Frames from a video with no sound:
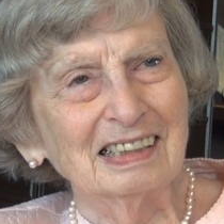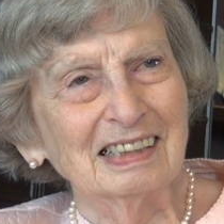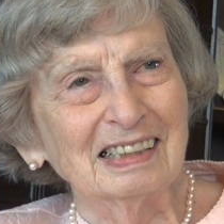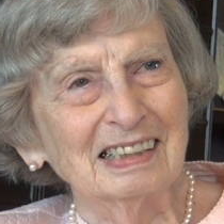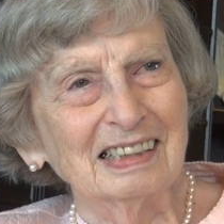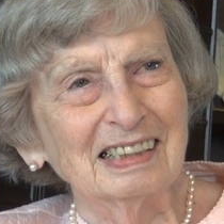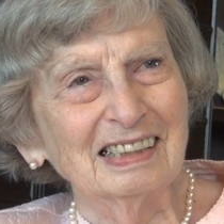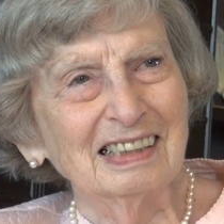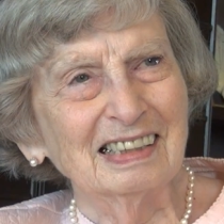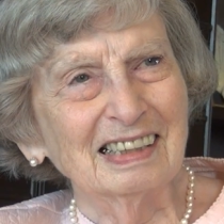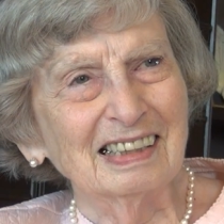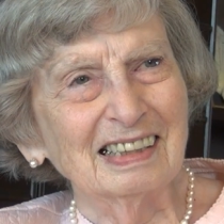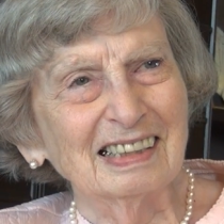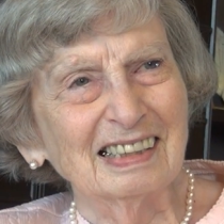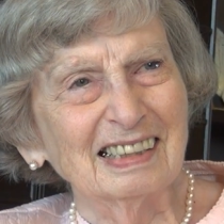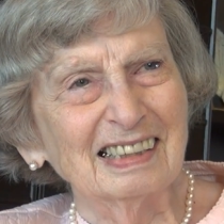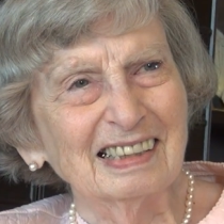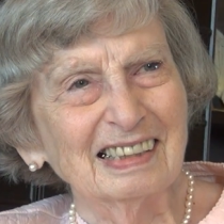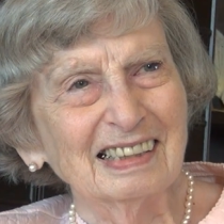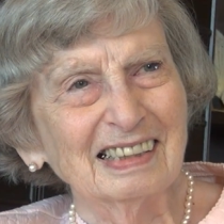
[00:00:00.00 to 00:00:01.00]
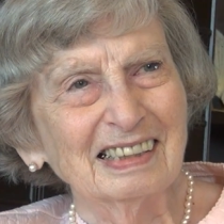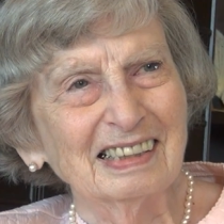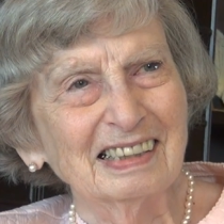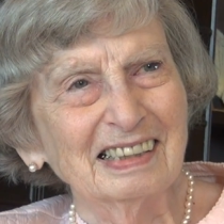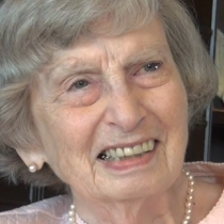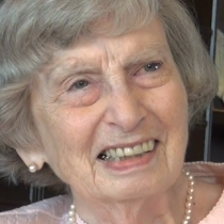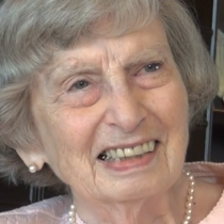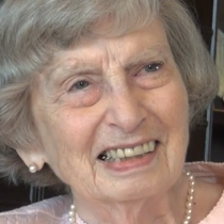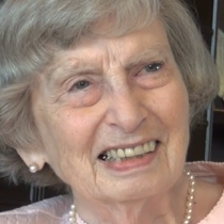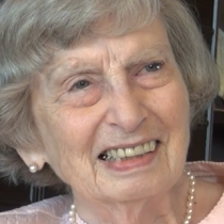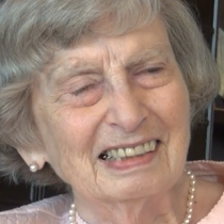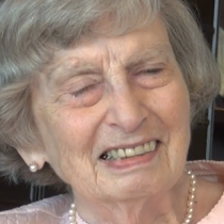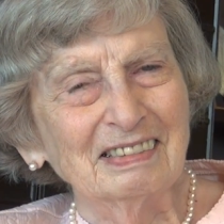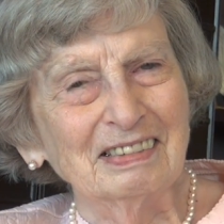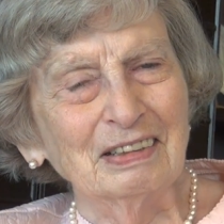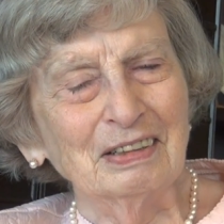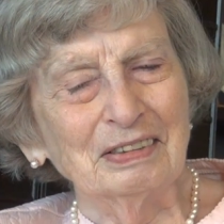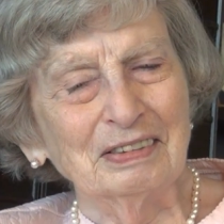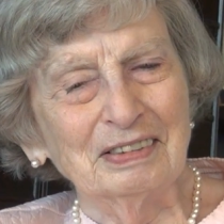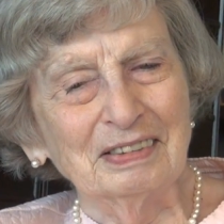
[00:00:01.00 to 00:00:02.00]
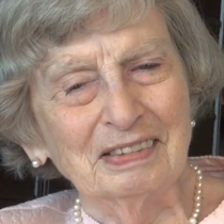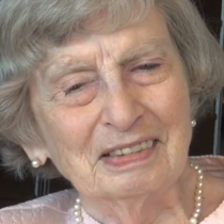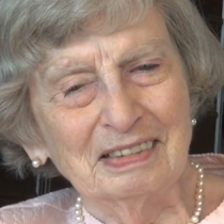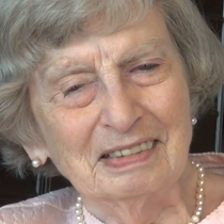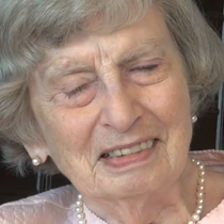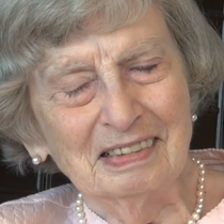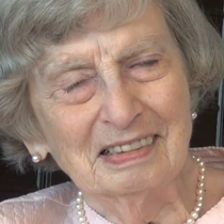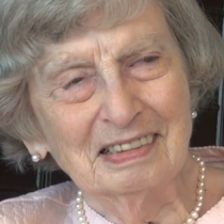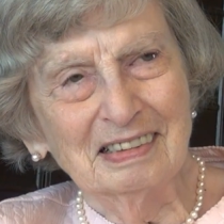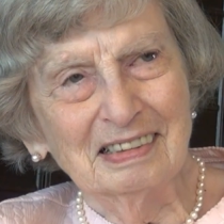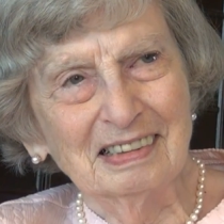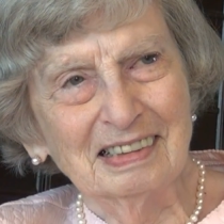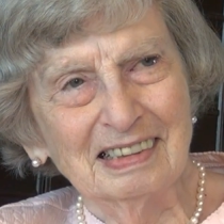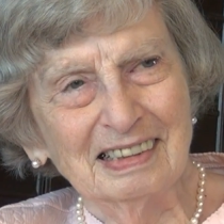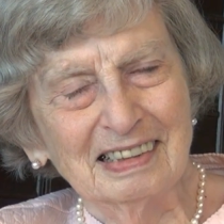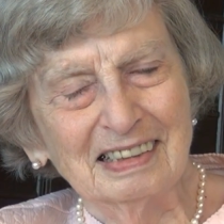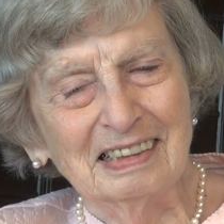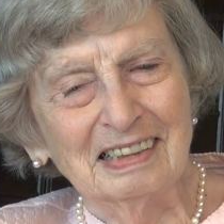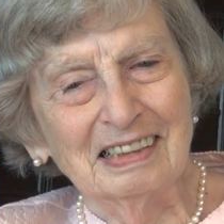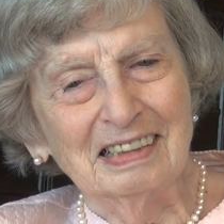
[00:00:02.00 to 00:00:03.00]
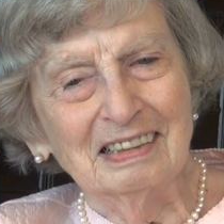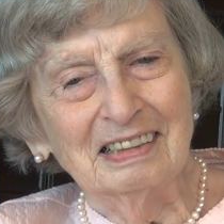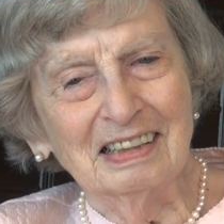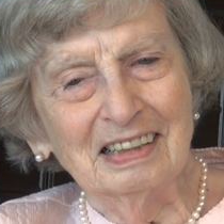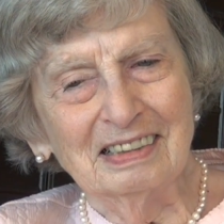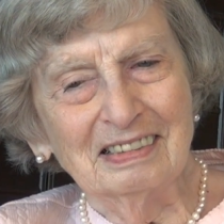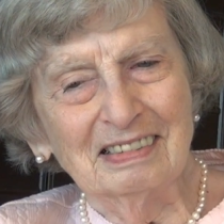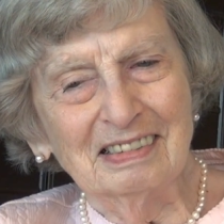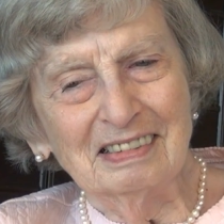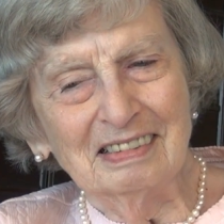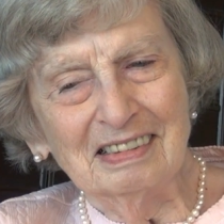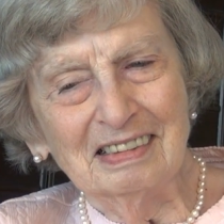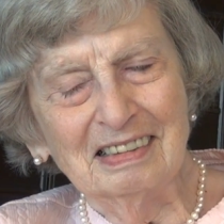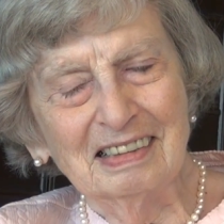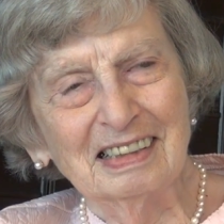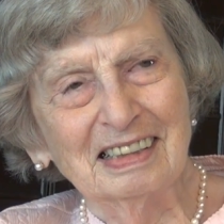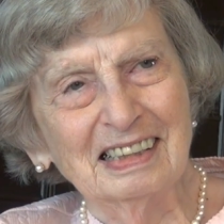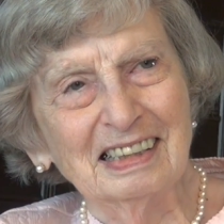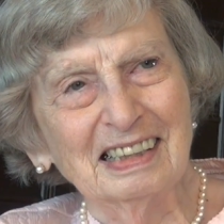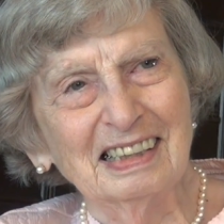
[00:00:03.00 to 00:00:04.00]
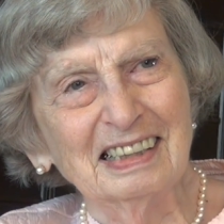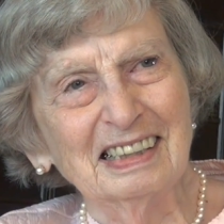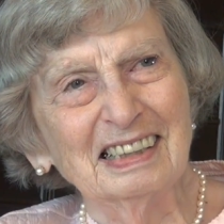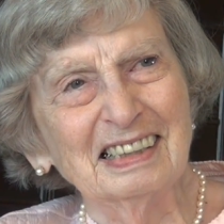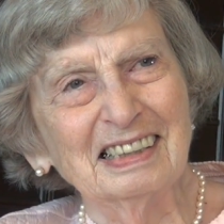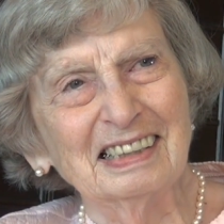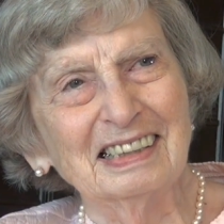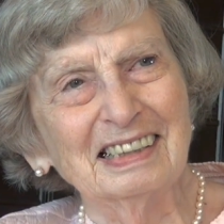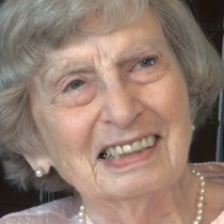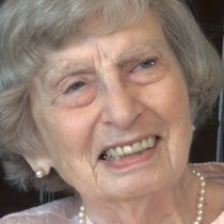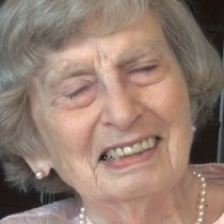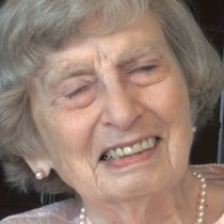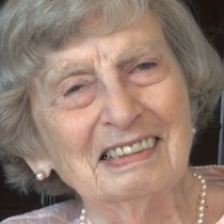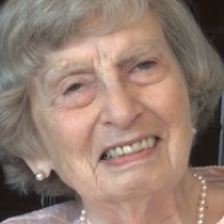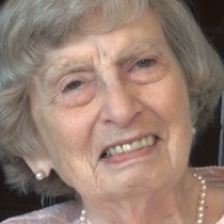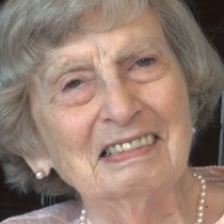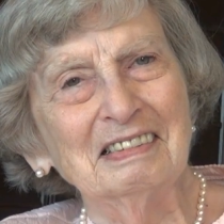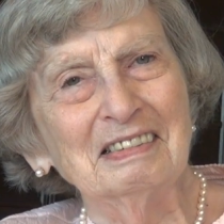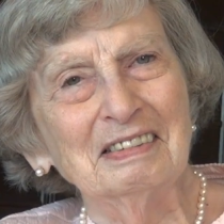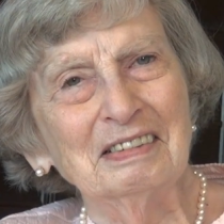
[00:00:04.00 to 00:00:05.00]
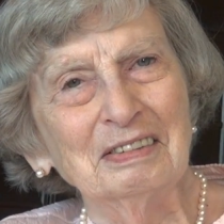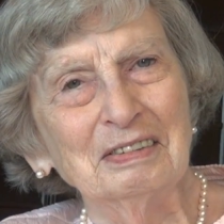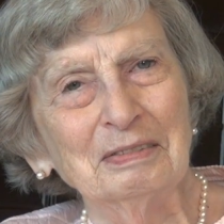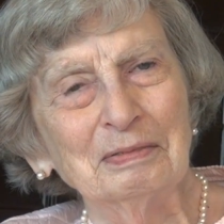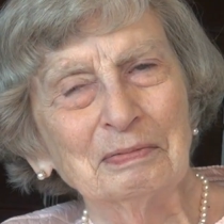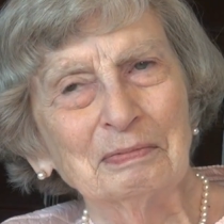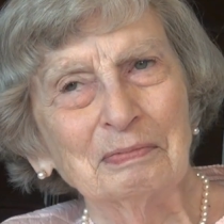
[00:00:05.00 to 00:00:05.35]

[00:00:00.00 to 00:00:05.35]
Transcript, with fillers: involvement in the profession over many years and it's all the changes and that sort of thing.